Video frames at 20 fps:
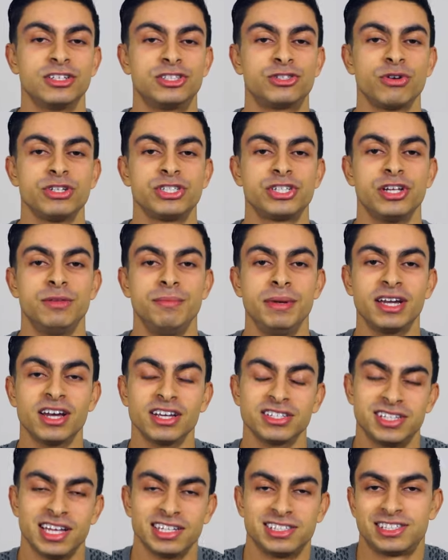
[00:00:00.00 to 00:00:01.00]
nutrition
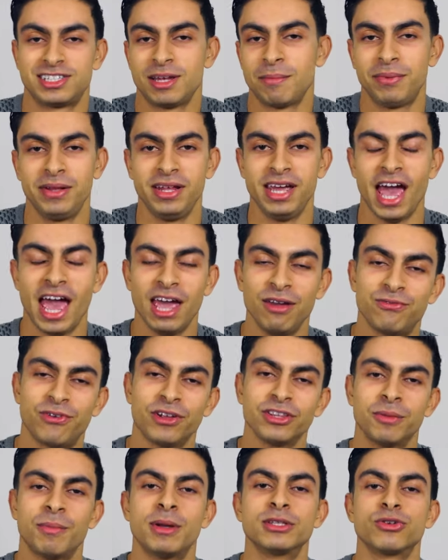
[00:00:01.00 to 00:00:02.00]
because that's simply a
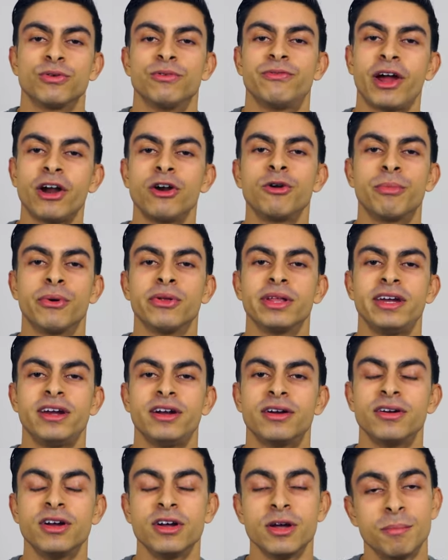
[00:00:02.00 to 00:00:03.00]
fundamental variable
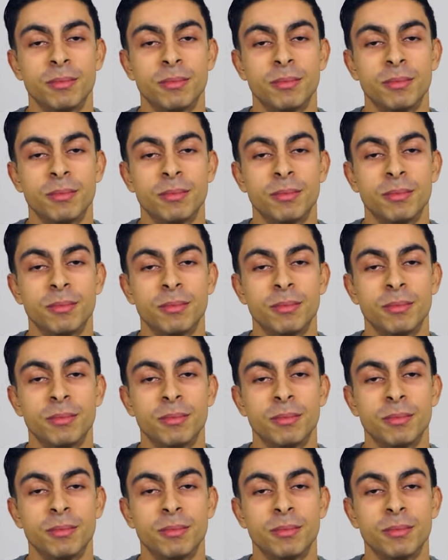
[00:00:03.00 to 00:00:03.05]
here,